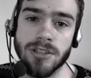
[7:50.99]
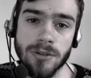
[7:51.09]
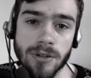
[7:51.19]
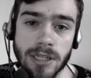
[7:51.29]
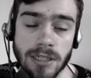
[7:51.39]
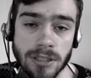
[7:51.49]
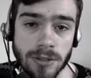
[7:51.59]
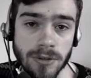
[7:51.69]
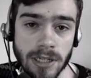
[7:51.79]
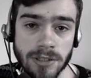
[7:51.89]

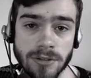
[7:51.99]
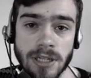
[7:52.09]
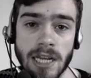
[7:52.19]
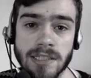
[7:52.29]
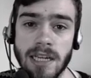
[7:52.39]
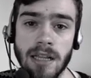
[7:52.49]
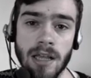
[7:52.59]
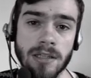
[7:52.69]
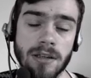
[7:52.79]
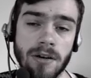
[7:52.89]
showcased you has a lot